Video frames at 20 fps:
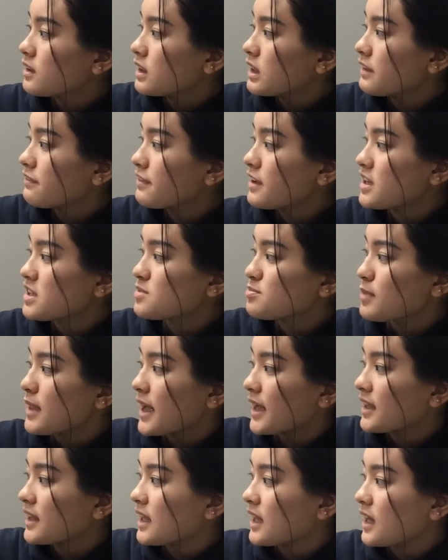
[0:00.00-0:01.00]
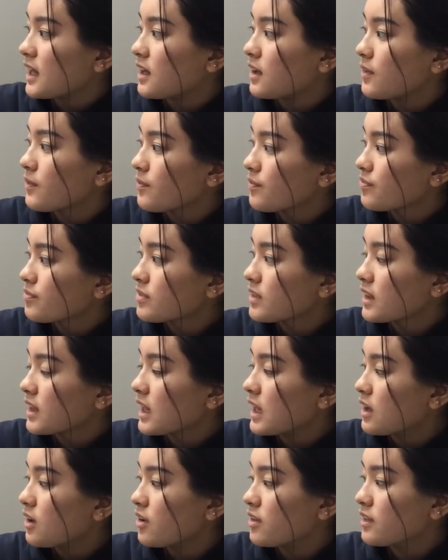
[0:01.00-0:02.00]
the first black key.
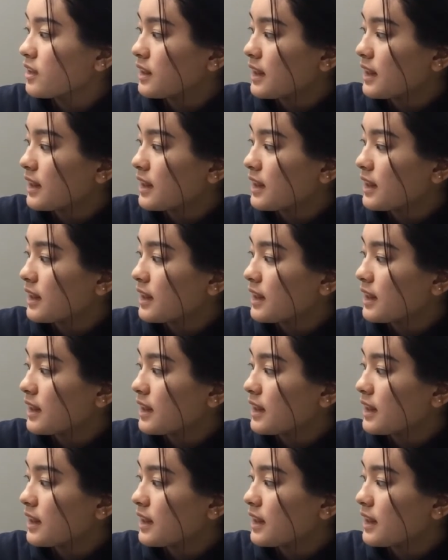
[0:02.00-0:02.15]
Key on the